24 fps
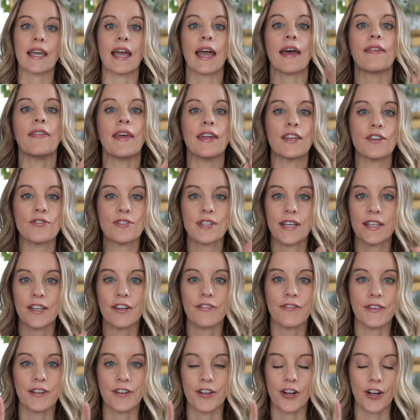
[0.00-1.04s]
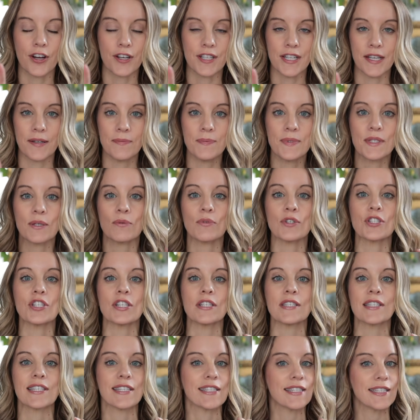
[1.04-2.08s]
and then you take your fingertips, which
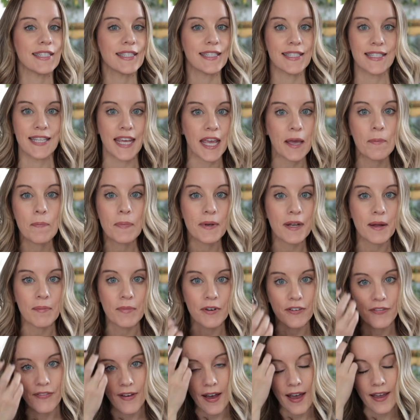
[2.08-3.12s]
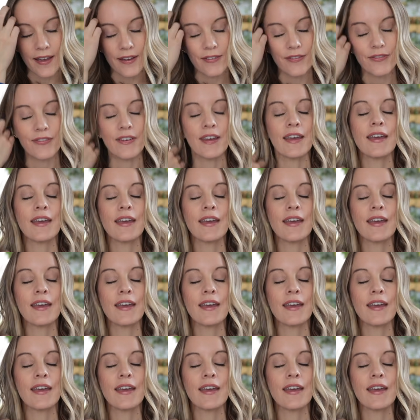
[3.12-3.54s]
is tip number 5,